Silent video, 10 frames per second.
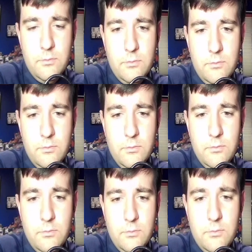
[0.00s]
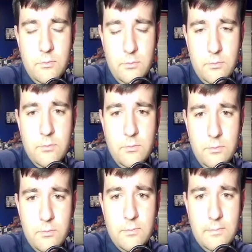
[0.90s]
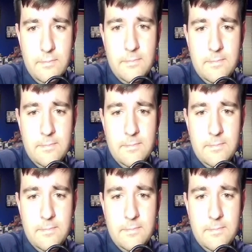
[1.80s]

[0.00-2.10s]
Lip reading: No words are spoken by the person on screen.